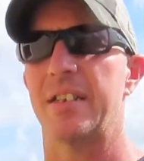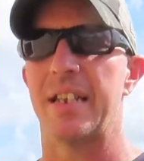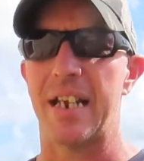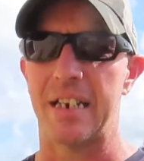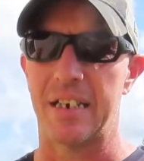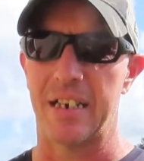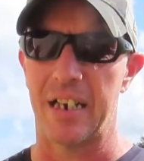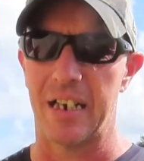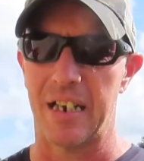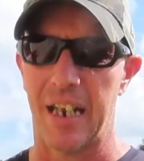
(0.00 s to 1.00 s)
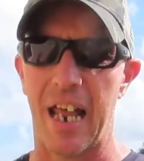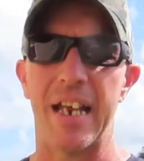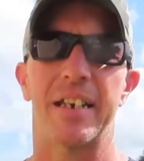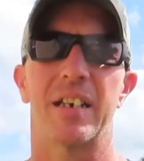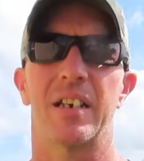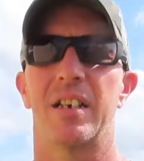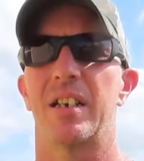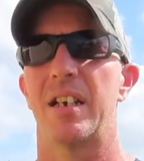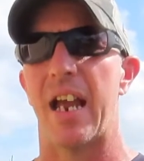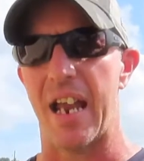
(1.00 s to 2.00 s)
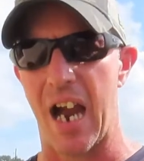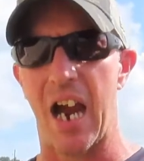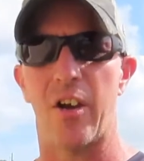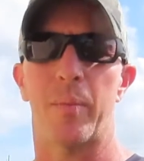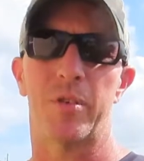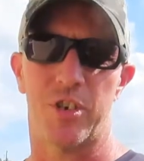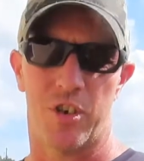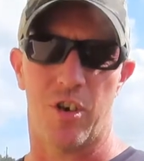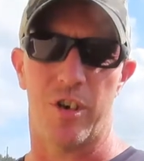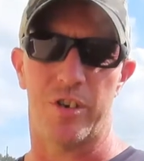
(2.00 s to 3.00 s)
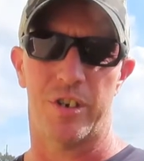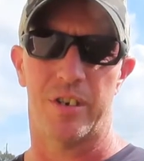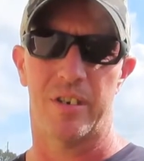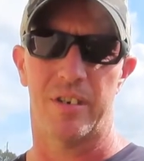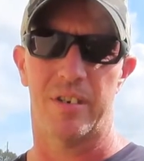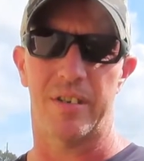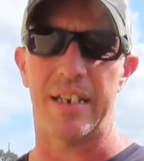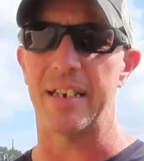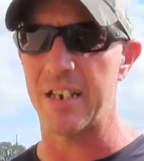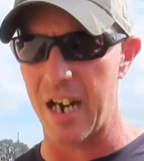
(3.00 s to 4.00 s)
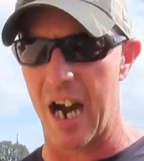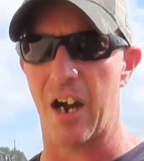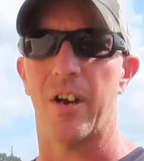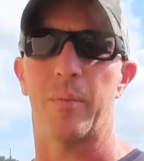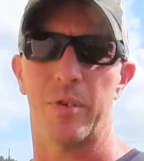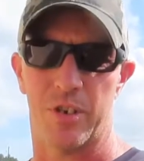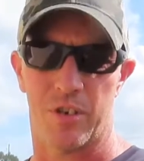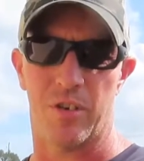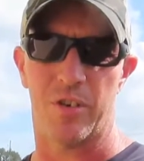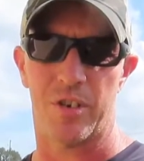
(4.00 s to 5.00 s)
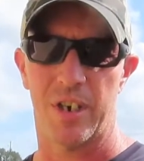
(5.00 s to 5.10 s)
They like a higher amperage charge. They need a higher amperage charge.